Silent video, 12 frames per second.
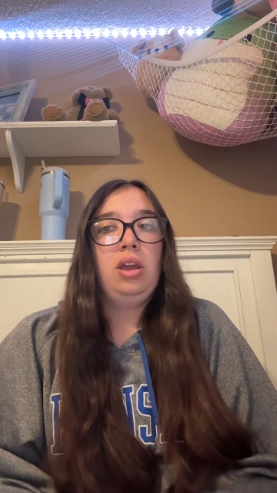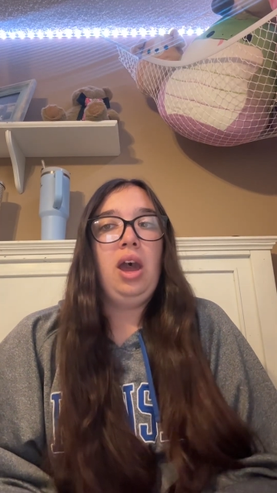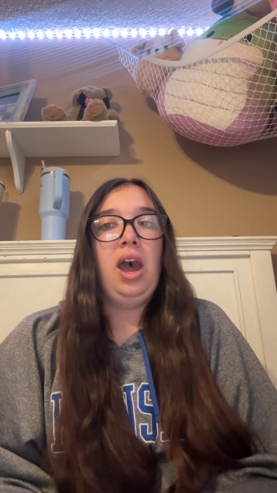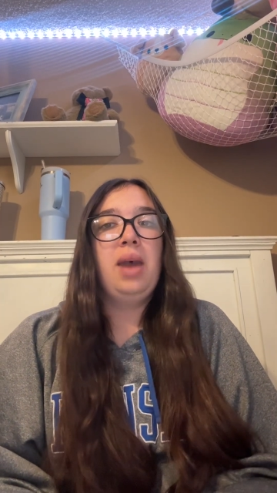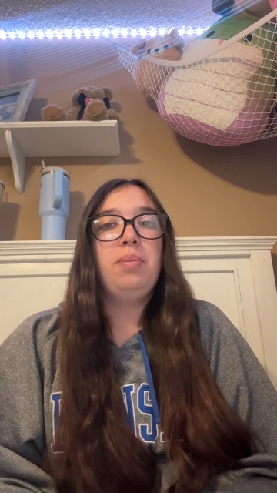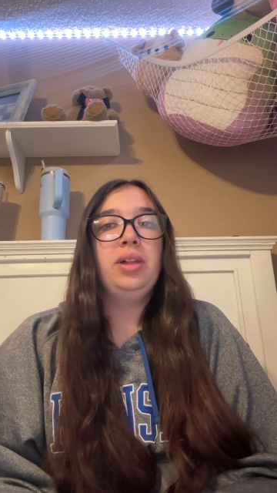
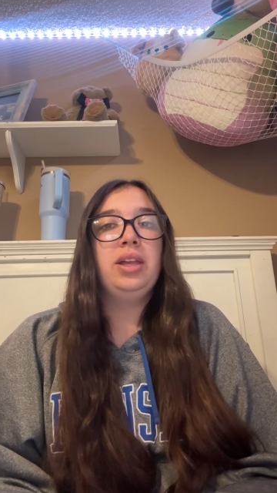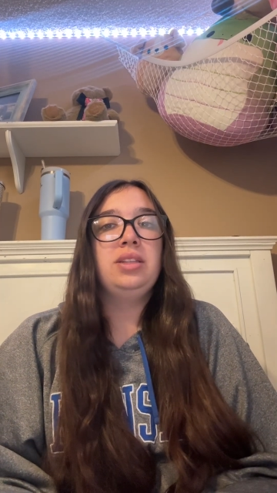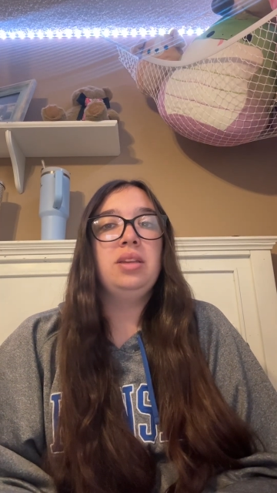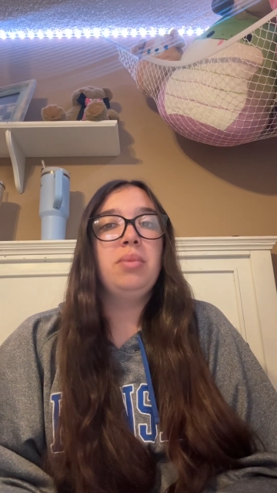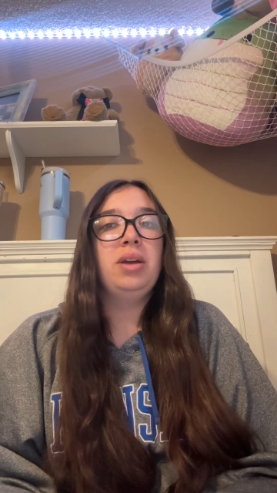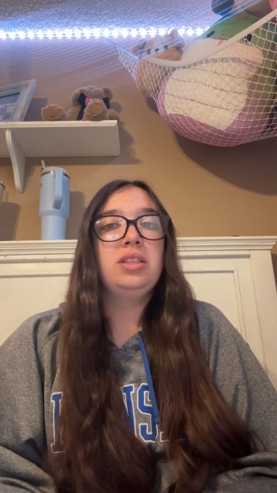I
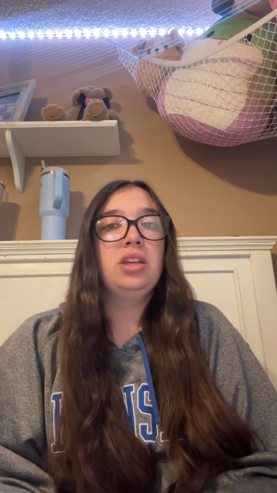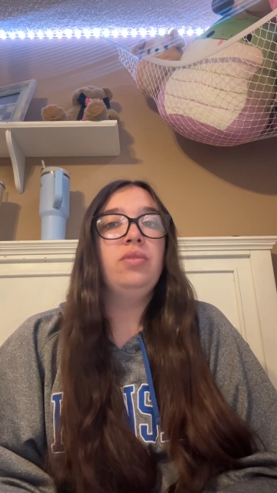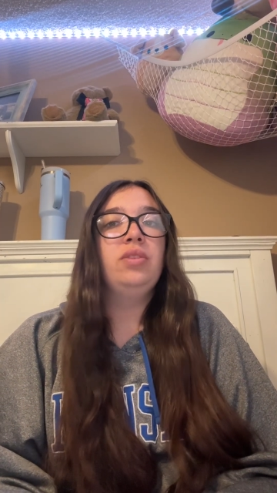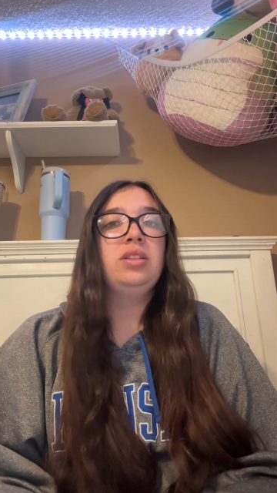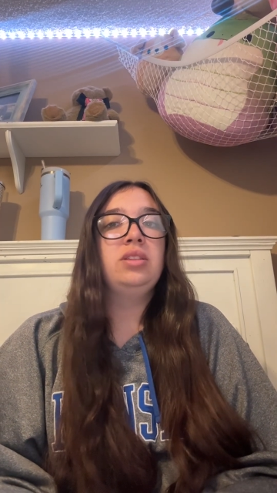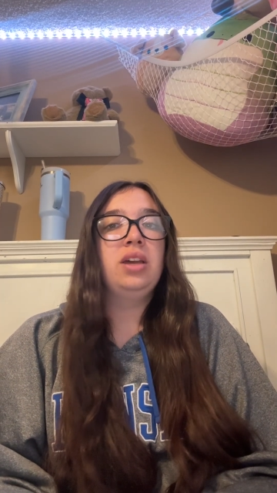planted
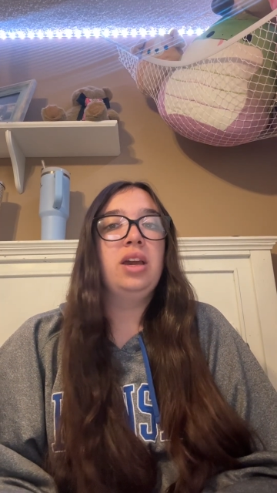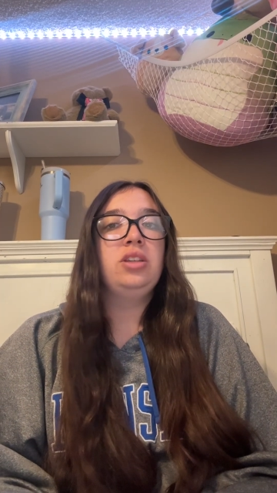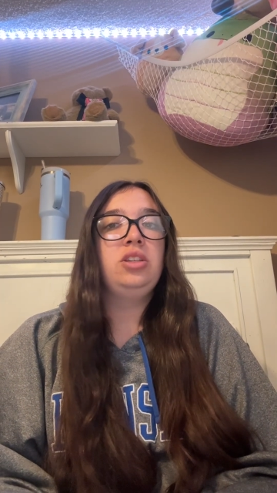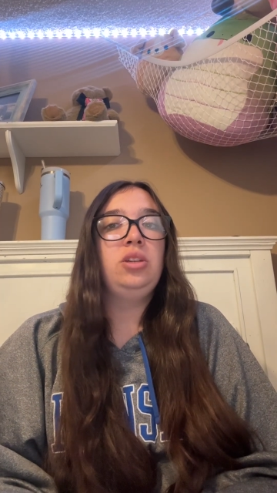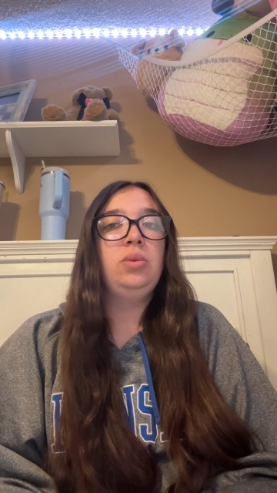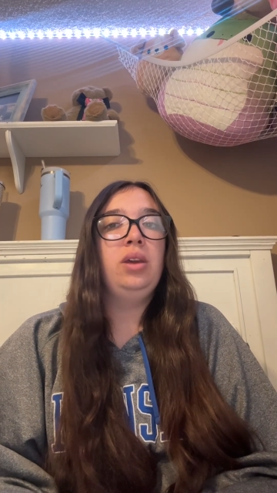myself
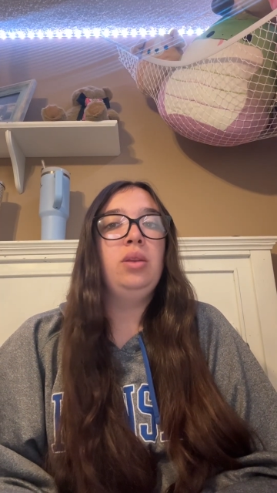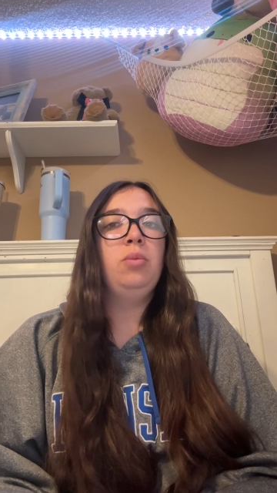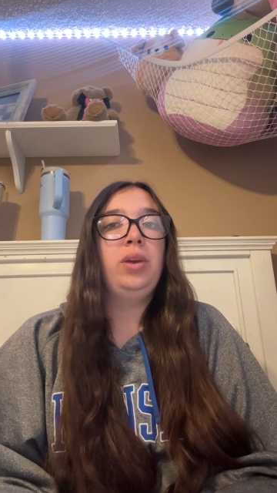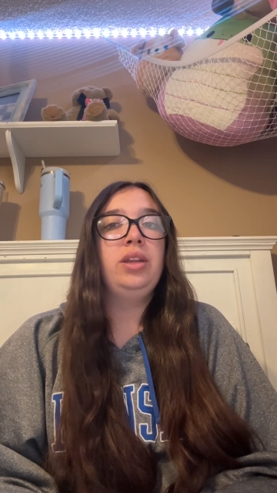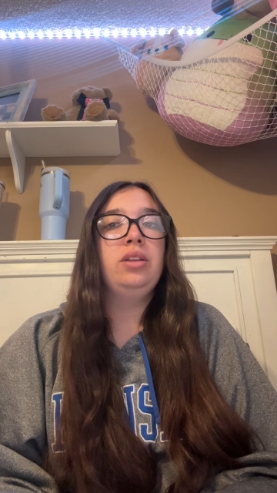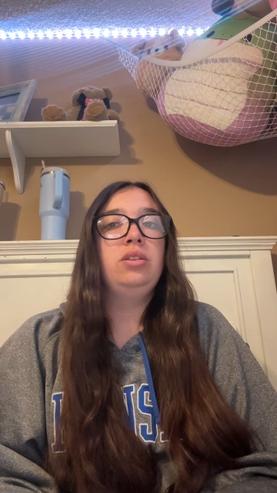inside you and
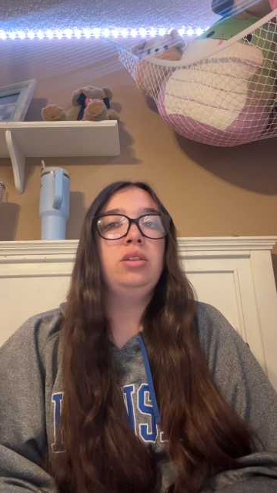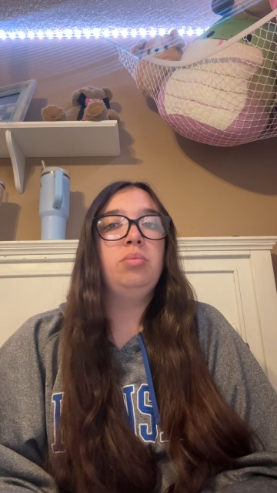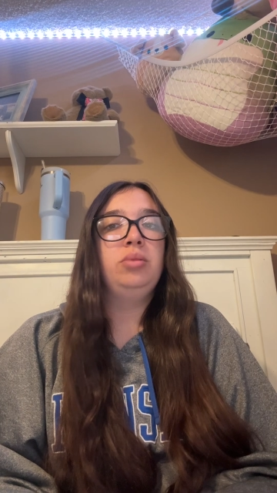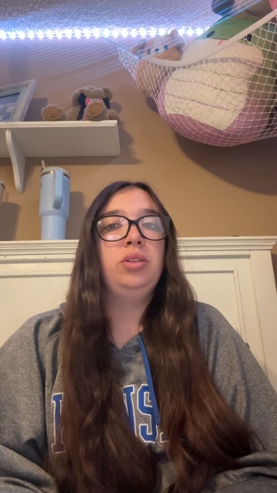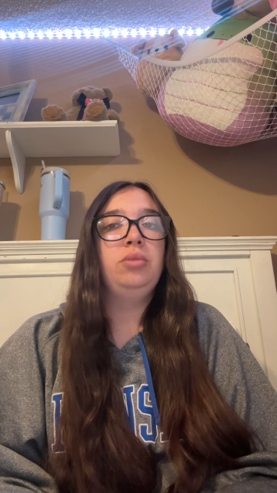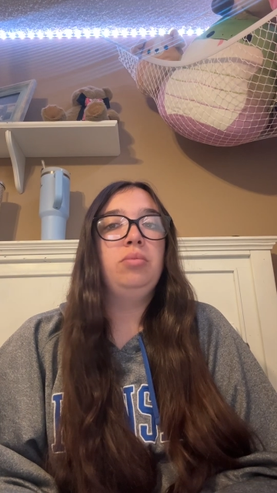waited to
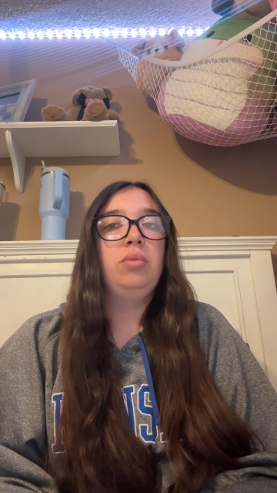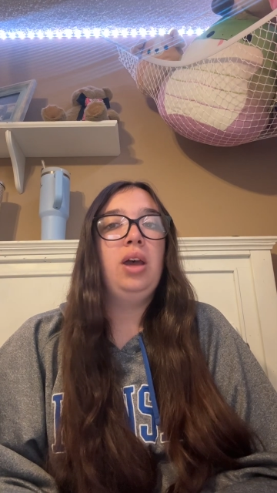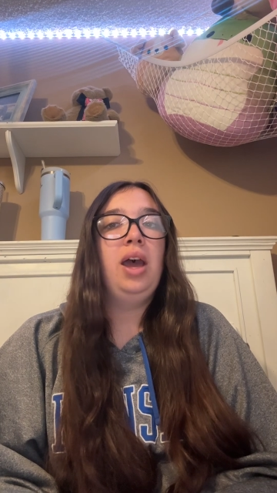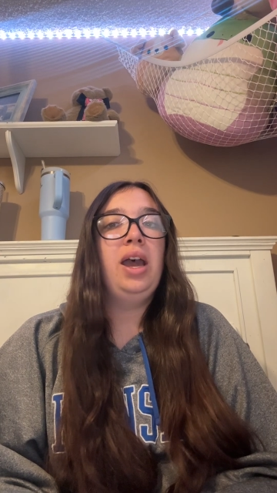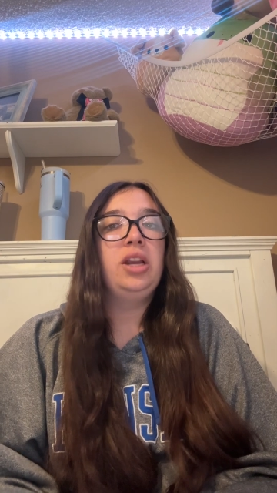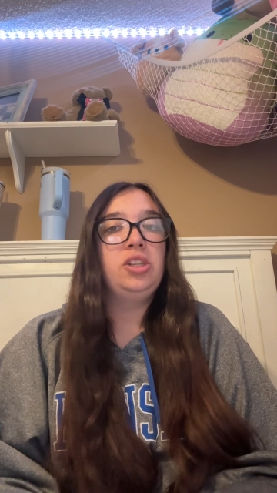bloom,"
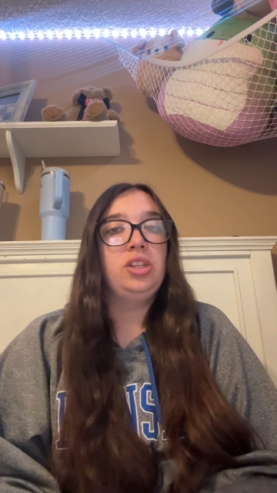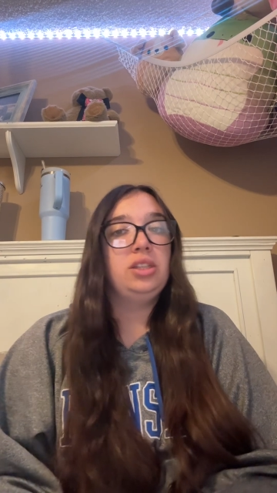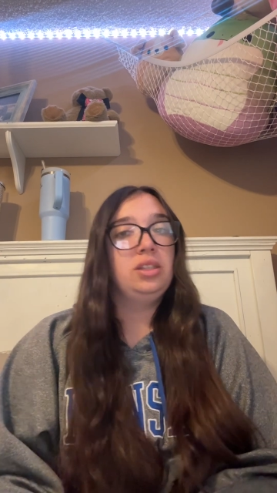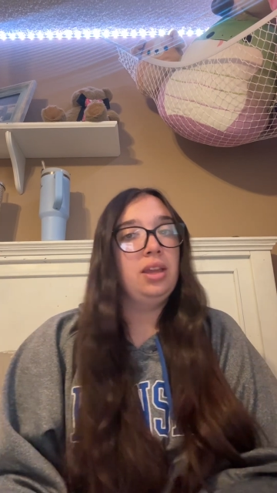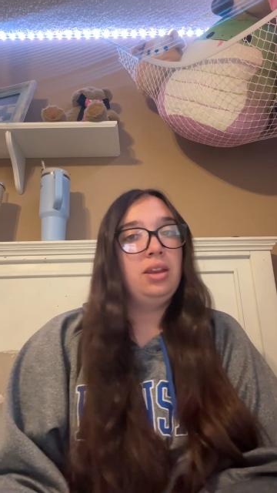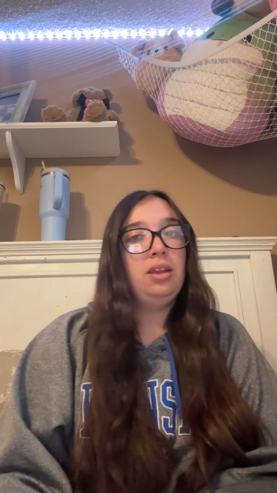as she
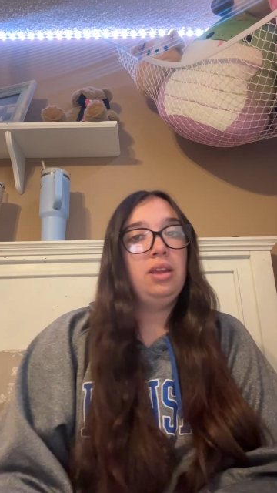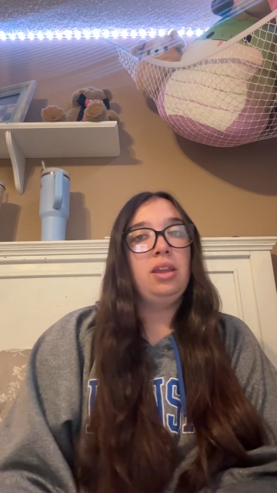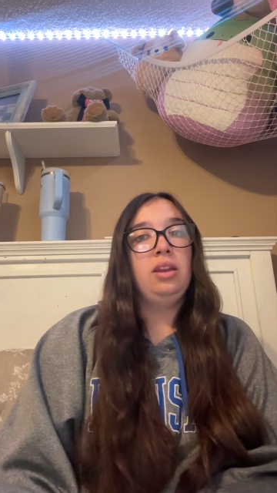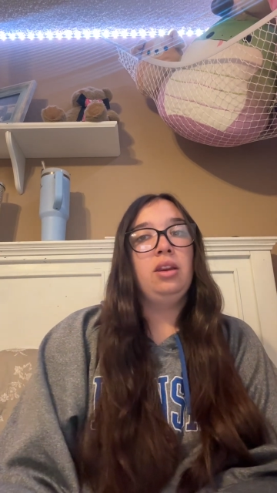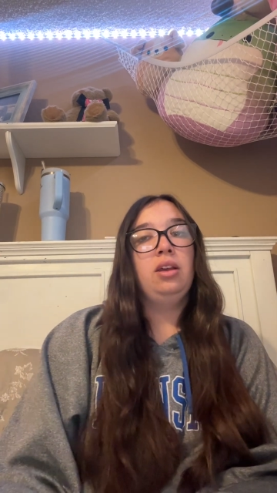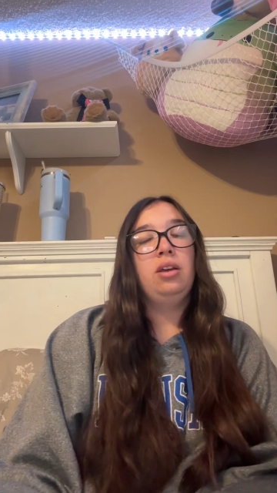said
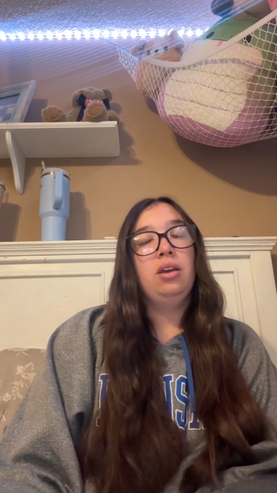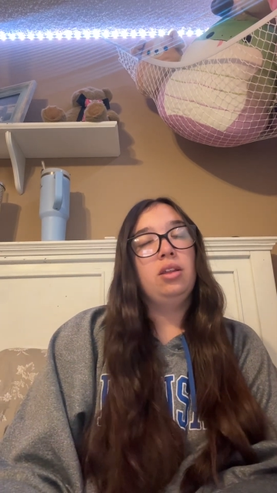in